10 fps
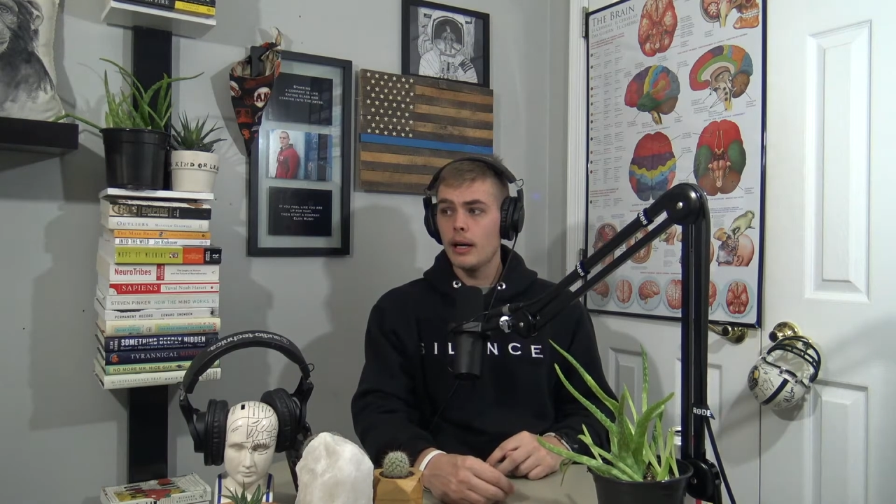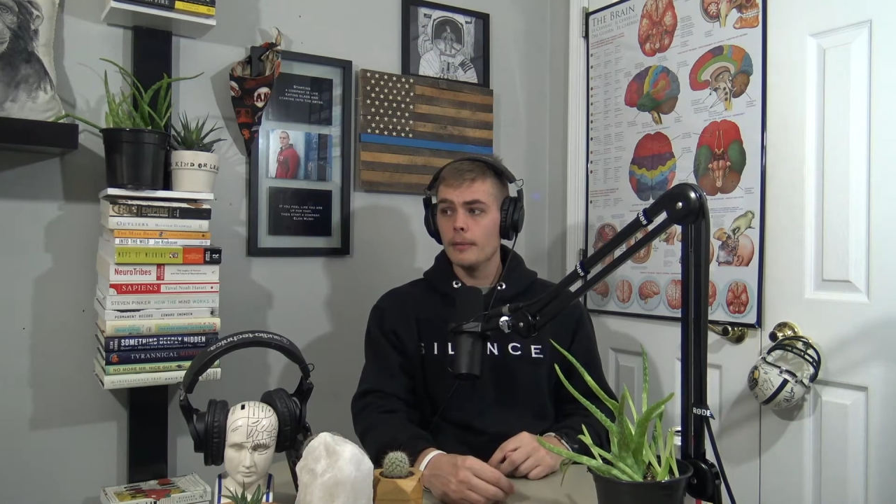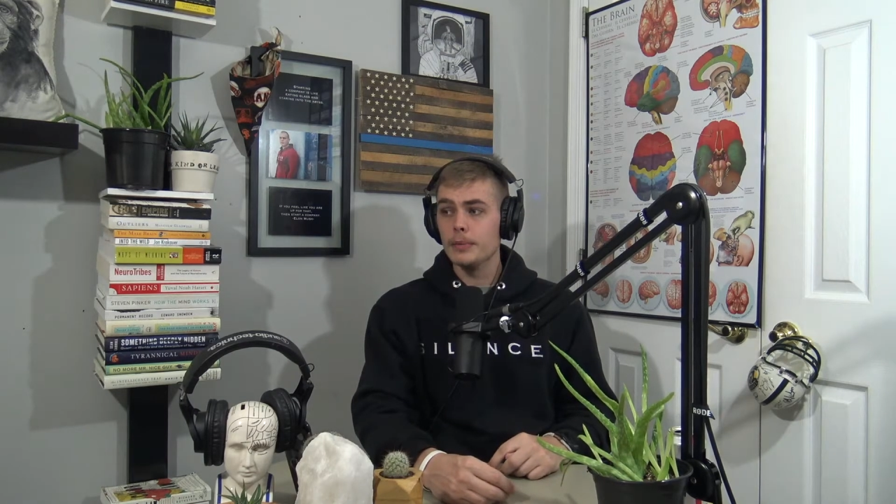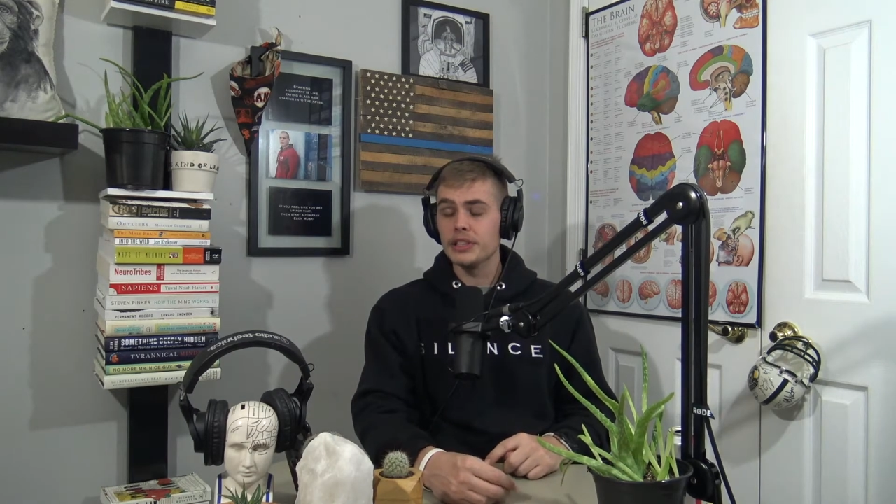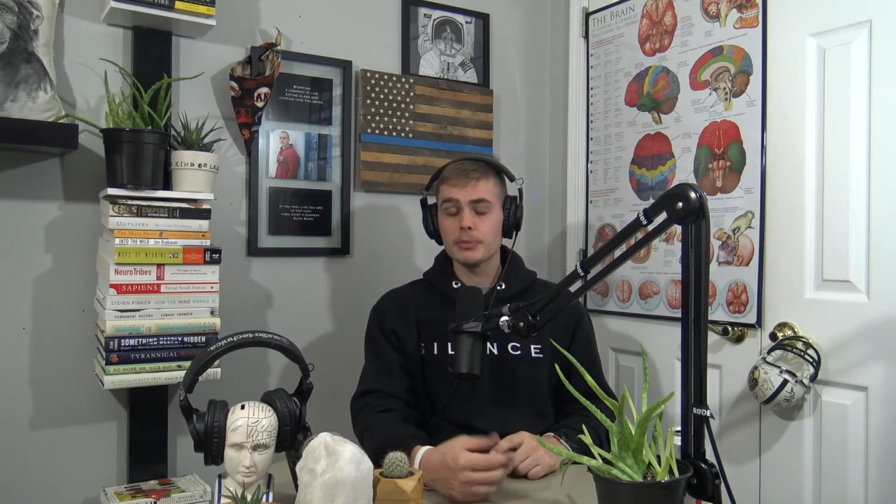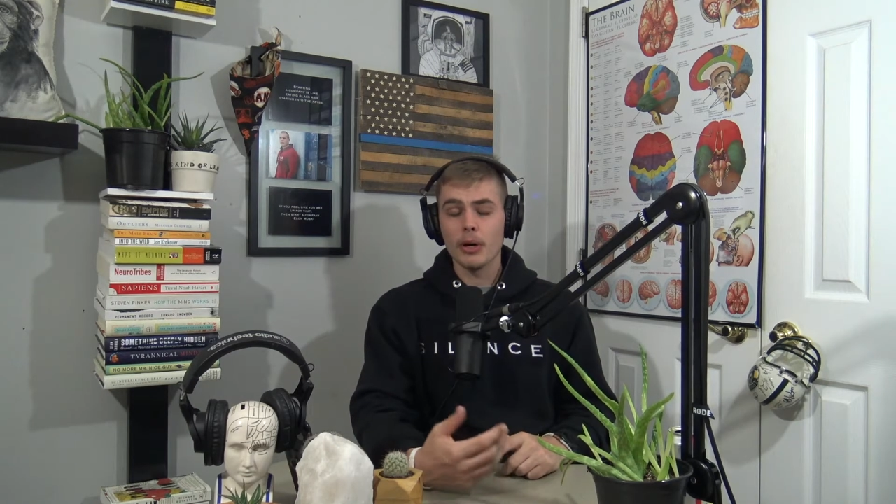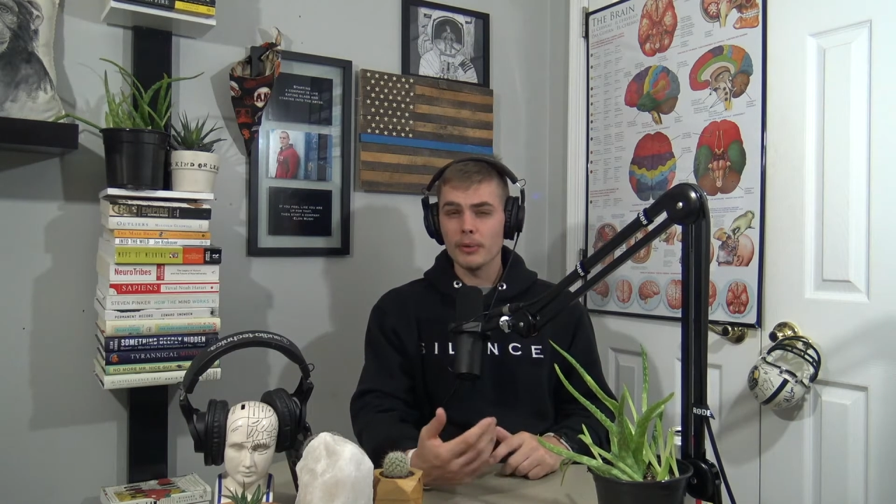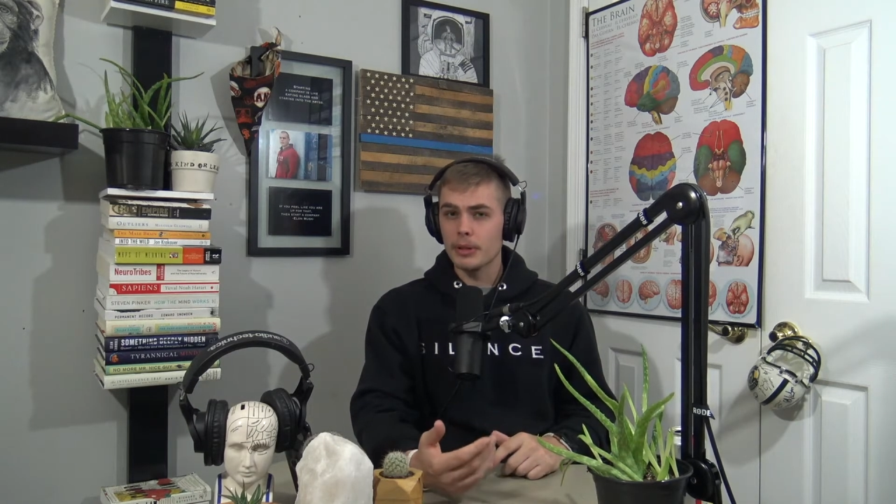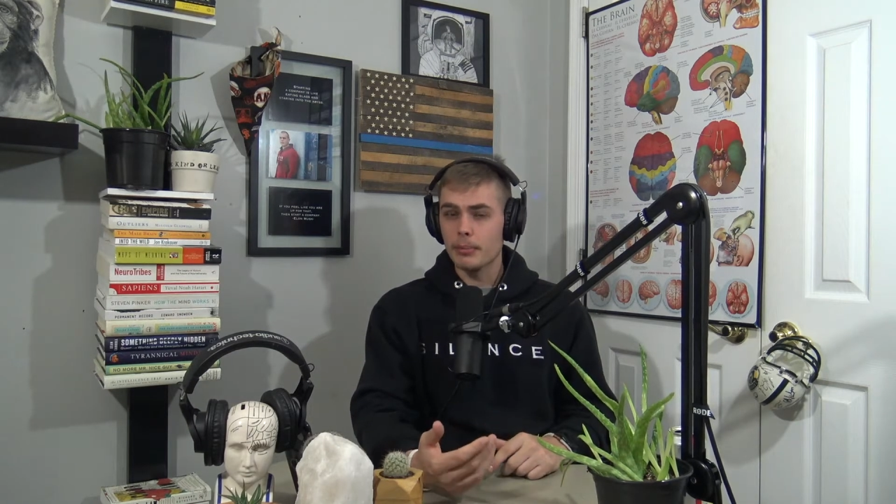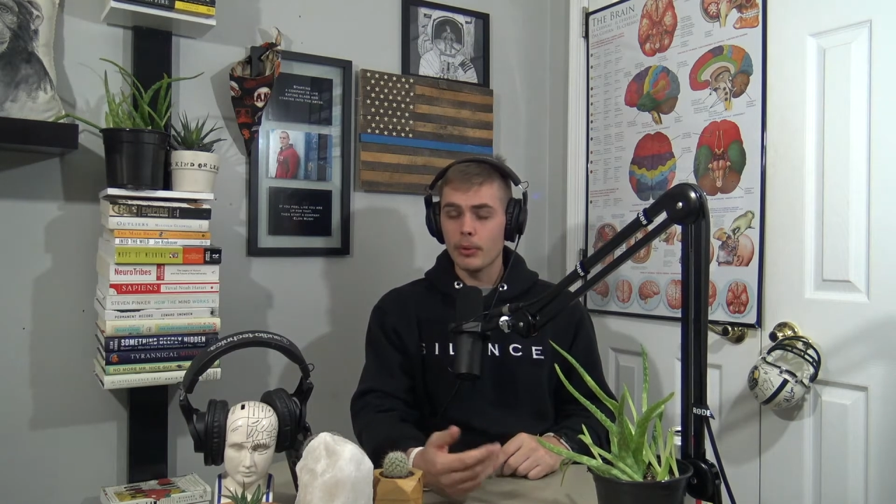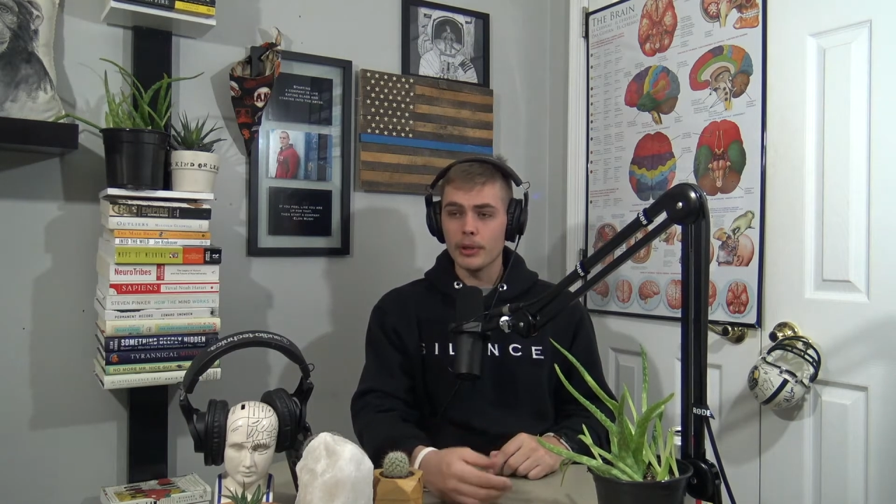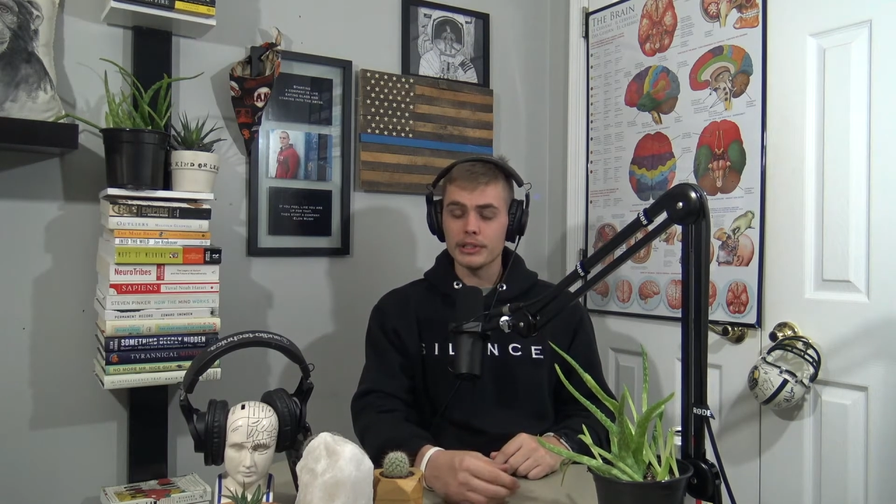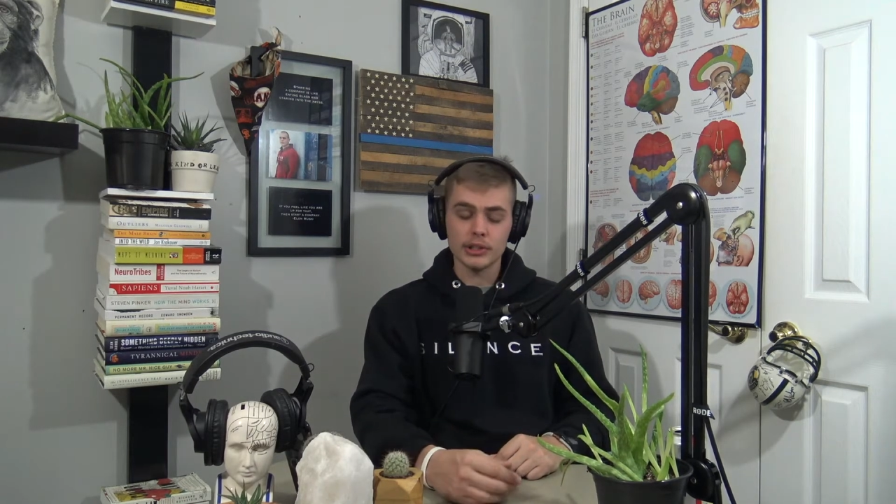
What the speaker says: Be smart with your points.